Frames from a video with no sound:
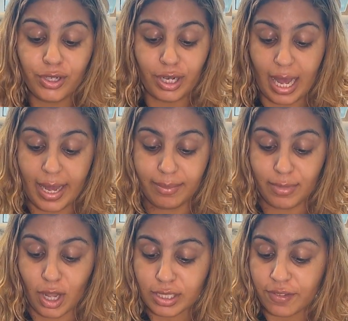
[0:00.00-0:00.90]

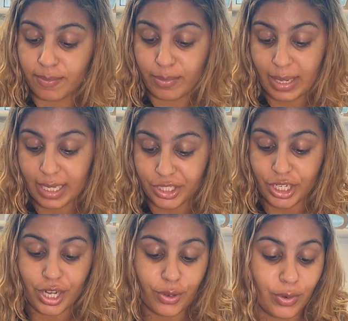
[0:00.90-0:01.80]
loss of
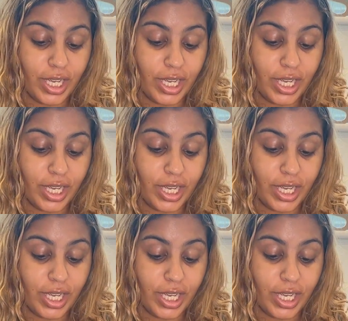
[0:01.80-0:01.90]
pleasure or